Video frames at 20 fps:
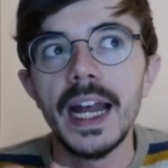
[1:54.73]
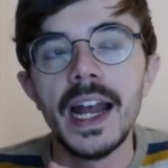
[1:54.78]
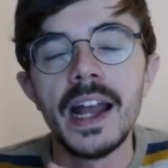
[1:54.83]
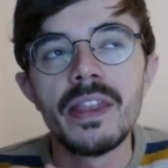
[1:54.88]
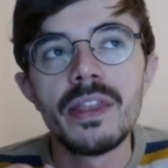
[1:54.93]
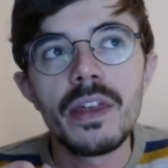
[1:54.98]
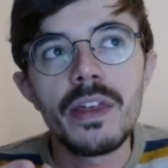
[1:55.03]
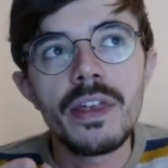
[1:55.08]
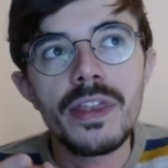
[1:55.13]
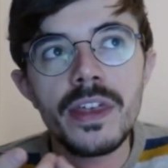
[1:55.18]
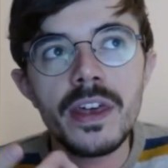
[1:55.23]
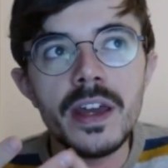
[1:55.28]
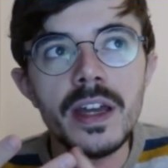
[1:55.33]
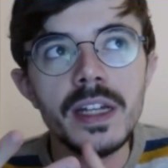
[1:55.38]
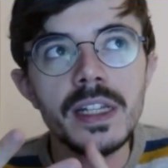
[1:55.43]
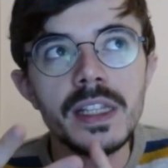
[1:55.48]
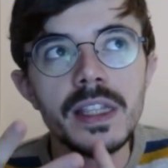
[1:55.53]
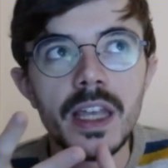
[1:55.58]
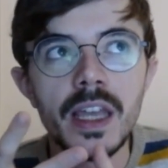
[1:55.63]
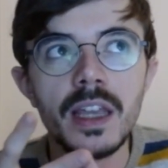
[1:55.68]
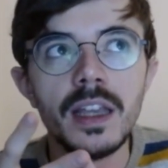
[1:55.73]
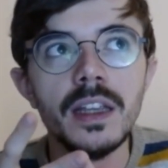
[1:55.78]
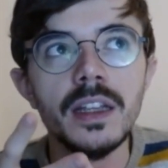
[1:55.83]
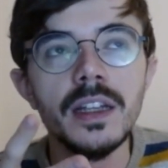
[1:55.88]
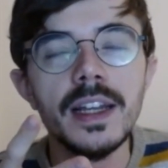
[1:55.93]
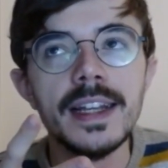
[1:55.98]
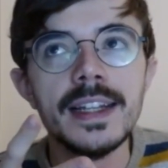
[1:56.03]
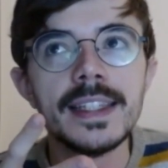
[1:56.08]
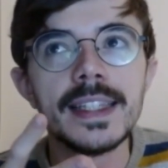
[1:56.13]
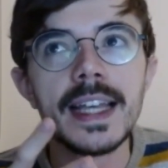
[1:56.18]
And the third
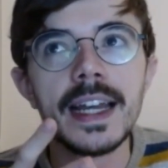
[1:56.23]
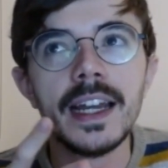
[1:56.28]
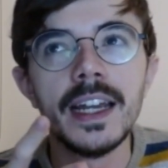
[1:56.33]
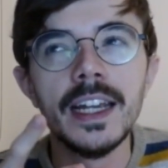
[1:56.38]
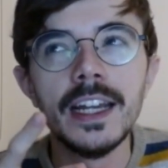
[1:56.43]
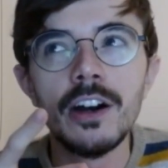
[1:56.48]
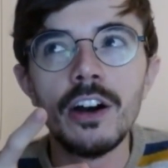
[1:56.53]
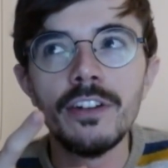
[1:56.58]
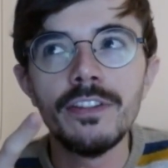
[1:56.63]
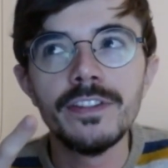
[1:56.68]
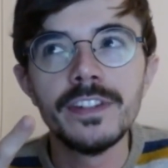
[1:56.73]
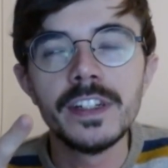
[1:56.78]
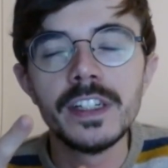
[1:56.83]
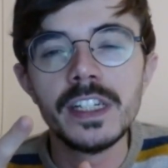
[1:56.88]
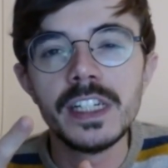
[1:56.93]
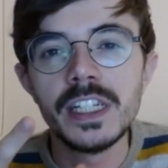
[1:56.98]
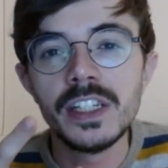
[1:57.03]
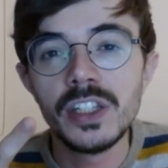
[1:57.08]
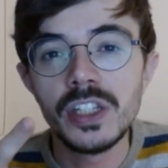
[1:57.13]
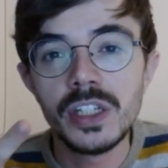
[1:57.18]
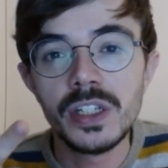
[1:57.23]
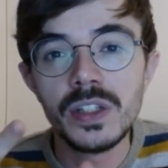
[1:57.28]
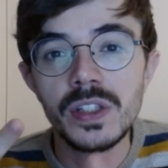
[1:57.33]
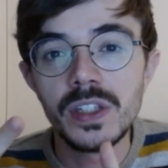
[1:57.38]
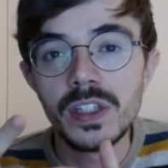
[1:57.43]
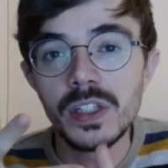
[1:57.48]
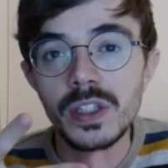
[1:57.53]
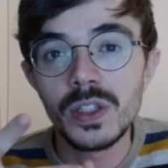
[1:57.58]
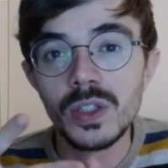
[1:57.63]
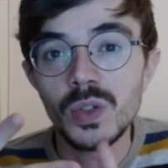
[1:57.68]
thing is that it often is
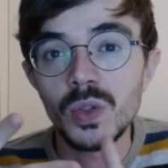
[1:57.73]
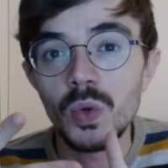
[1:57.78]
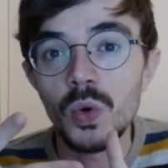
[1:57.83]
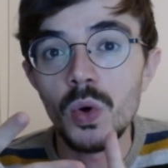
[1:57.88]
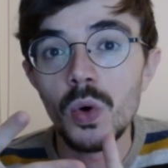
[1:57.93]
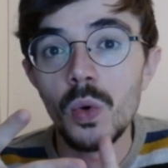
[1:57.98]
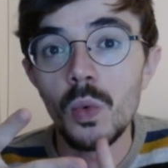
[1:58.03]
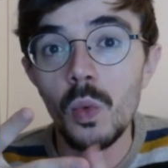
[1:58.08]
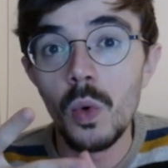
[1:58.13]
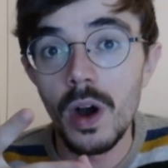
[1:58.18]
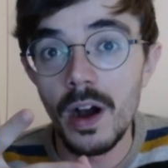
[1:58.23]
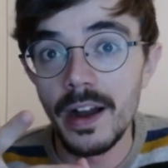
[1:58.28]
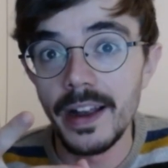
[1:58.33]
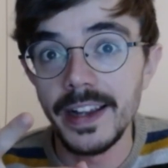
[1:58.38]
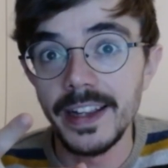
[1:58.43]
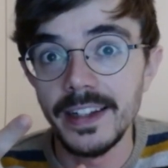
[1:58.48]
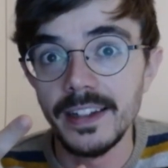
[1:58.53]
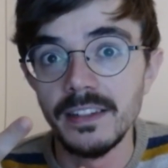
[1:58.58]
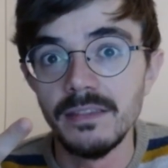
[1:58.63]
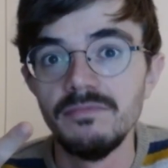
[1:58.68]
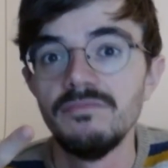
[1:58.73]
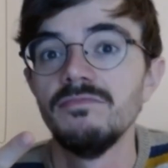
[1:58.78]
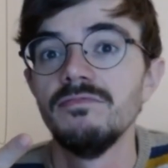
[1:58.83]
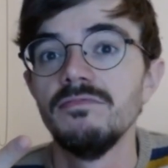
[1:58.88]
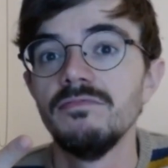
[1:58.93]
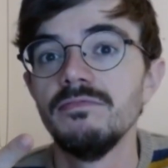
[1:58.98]
used to store wine.